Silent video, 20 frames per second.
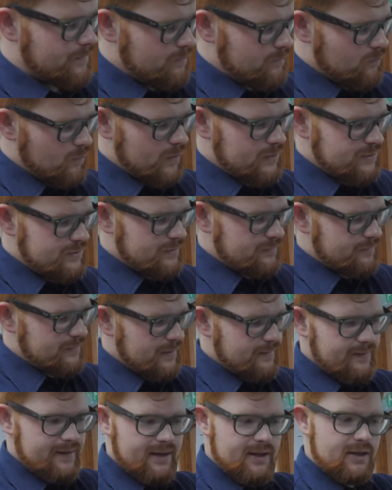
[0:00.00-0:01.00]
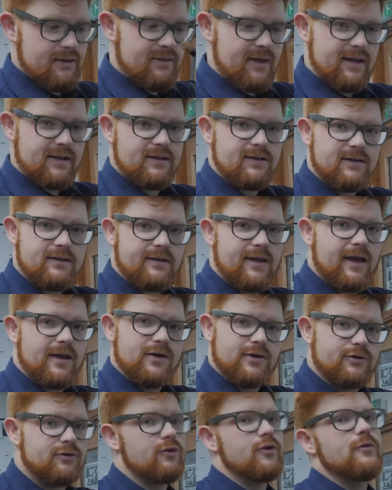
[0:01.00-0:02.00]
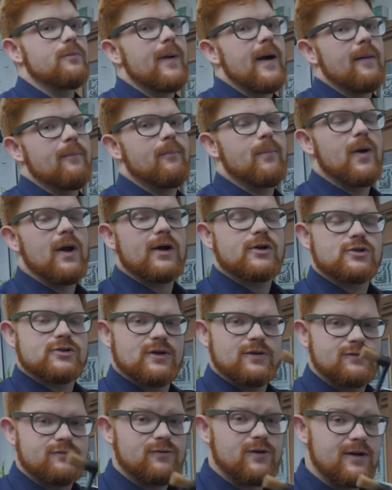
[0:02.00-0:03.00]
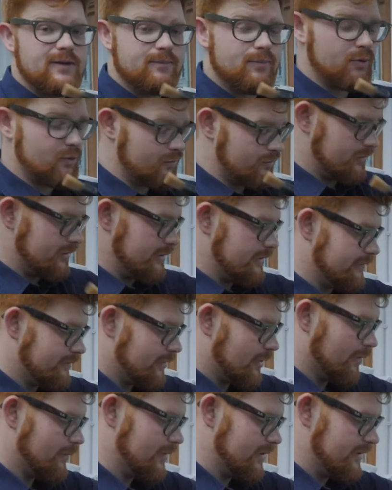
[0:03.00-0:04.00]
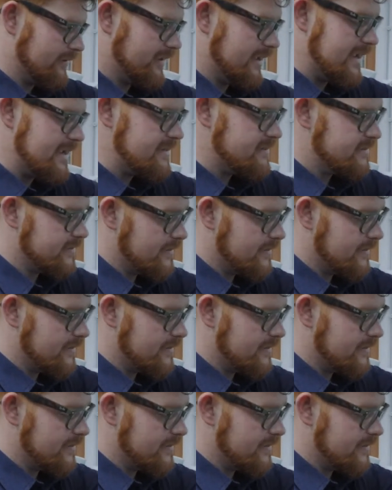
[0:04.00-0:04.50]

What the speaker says: Once you've done that, you then get your group head brush. That's really important. You've got one of these.